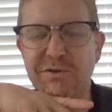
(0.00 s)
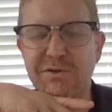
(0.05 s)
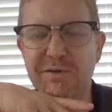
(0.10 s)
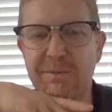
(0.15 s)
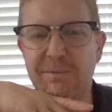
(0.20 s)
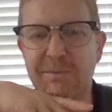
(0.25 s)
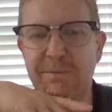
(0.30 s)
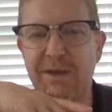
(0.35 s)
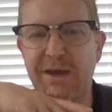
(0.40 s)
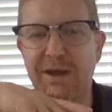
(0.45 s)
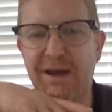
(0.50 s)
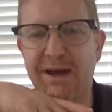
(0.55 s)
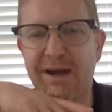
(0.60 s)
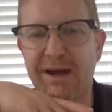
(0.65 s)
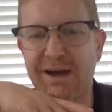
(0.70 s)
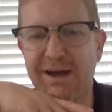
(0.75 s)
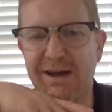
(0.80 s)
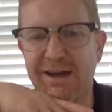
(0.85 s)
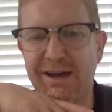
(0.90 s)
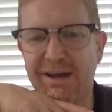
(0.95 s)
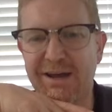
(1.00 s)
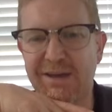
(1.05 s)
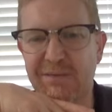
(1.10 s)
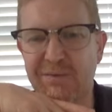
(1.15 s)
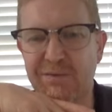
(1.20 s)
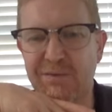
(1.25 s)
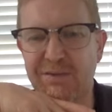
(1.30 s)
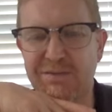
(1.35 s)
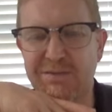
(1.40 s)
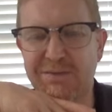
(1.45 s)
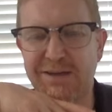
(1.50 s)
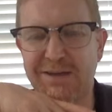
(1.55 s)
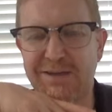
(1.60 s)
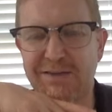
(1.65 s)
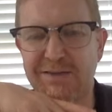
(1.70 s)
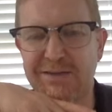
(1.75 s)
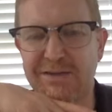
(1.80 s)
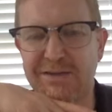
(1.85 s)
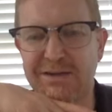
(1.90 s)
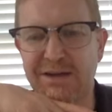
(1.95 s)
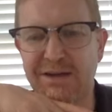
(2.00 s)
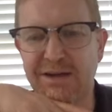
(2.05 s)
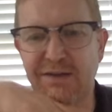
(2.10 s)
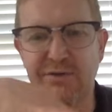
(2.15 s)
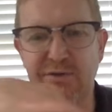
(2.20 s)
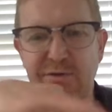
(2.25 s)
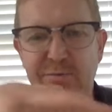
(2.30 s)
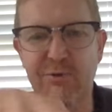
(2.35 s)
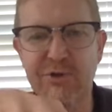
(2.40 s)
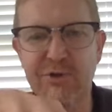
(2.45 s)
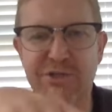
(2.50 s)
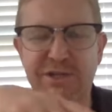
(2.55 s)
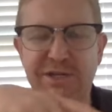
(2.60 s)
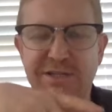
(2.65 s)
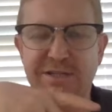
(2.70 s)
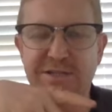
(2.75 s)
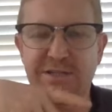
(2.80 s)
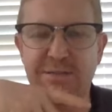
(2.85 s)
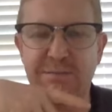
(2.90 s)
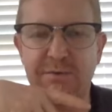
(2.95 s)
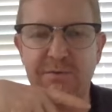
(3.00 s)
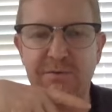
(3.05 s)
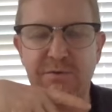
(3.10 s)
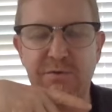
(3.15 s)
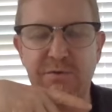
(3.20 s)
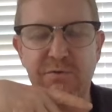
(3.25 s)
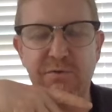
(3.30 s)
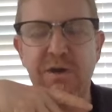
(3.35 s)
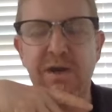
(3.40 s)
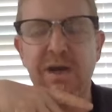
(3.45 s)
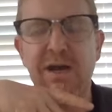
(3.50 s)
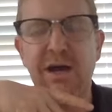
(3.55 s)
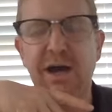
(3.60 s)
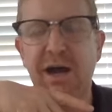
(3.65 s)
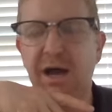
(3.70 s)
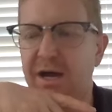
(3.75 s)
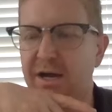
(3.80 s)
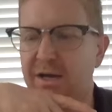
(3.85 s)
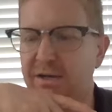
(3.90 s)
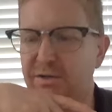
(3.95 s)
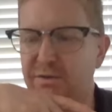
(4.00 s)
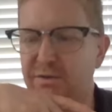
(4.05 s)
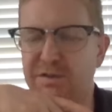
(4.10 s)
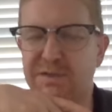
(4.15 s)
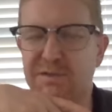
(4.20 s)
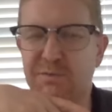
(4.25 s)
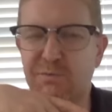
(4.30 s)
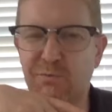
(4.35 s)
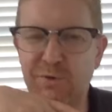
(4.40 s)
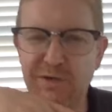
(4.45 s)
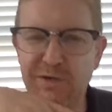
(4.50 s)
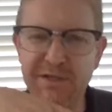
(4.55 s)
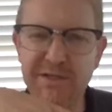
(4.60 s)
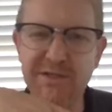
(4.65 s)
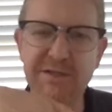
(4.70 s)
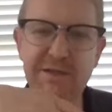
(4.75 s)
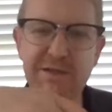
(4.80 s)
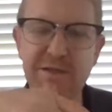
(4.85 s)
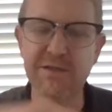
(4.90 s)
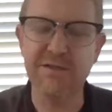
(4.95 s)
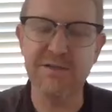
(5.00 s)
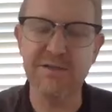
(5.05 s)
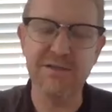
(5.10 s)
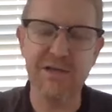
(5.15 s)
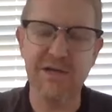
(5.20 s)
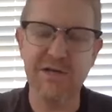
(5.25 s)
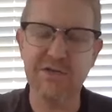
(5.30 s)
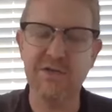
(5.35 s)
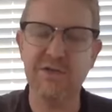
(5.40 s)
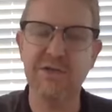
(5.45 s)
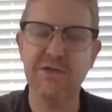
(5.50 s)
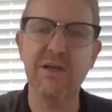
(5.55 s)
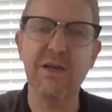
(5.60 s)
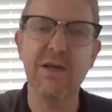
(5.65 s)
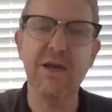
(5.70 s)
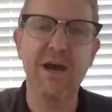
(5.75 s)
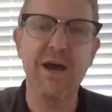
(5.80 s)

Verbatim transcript: of them and put them out there. I do appreciate some of you doing some really good discussion